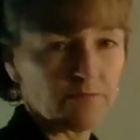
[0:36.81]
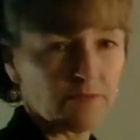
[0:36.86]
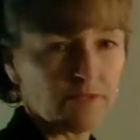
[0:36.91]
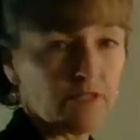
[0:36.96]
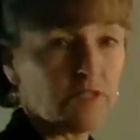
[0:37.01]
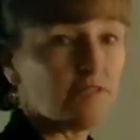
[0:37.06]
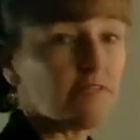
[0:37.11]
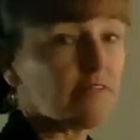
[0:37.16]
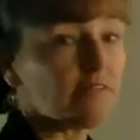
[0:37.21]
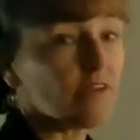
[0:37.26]

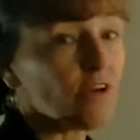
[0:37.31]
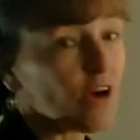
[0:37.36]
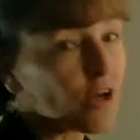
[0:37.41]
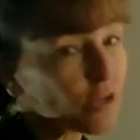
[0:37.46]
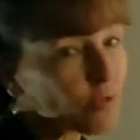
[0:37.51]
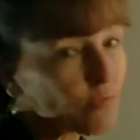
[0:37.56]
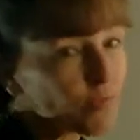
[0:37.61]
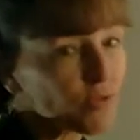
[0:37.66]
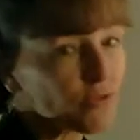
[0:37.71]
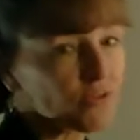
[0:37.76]
It is not
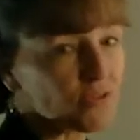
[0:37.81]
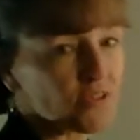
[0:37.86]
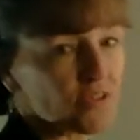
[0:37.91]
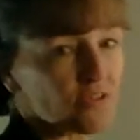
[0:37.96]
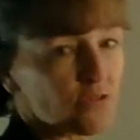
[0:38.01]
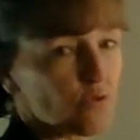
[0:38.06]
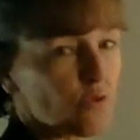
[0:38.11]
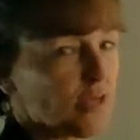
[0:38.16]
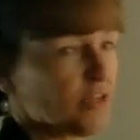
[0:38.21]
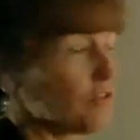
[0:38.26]
a perfect
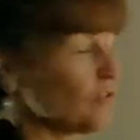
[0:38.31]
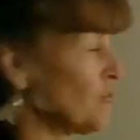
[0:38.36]
square